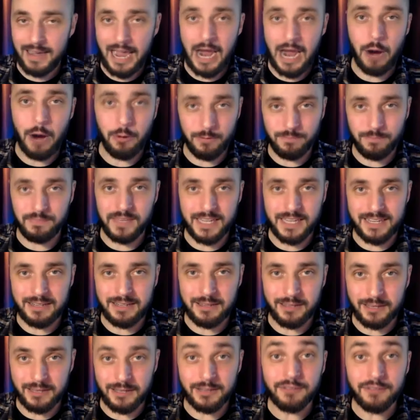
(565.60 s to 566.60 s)
out in
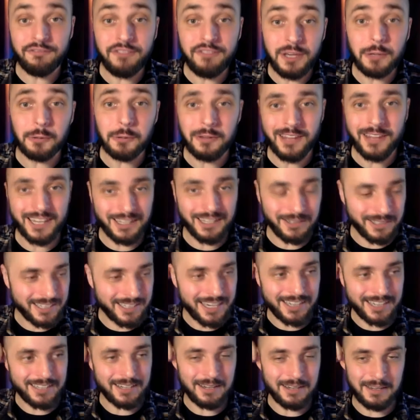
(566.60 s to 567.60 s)
the field. Like you
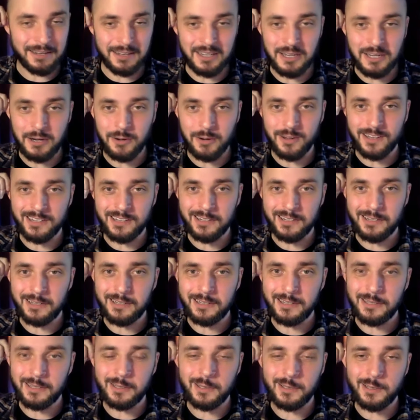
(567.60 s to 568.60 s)
said, you know,
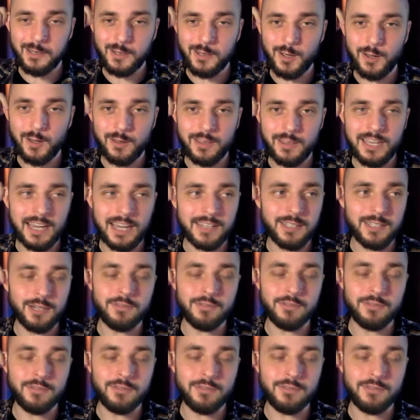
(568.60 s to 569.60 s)
the idea
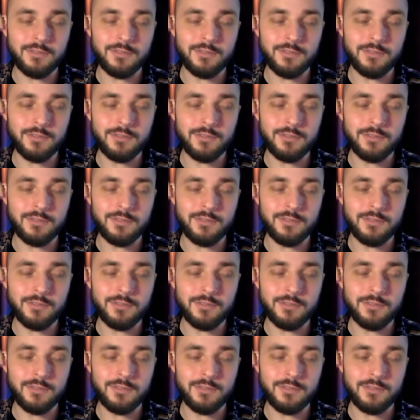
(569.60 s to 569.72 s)
of going